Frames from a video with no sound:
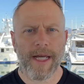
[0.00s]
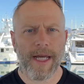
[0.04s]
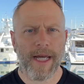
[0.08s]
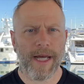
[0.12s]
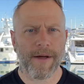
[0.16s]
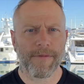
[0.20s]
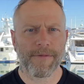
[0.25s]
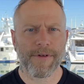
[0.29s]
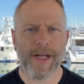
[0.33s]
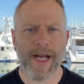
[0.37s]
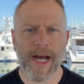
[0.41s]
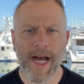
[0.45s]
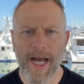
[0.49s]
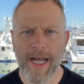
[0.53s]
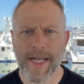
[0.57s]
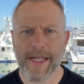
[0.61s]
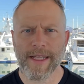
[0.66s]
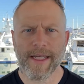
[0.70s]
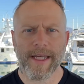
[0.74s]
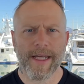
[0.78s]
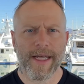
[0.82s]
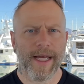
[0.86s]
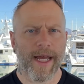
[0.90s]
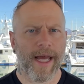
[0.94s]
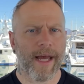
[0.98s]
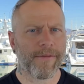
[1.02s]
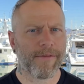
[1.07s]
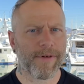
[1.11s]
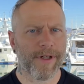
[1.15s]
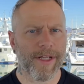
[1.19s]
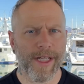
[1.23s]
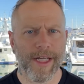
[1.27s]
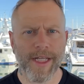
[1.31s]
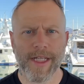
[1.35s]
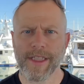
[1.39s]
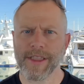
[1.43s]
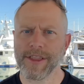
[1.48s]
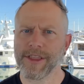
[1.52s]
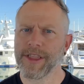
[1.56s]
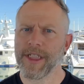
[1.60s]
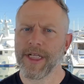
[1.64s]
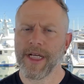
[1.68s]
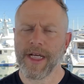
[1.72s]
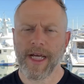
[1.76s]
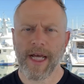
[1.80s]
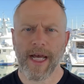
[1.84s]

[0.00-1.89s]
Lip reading: every hike, every hinge,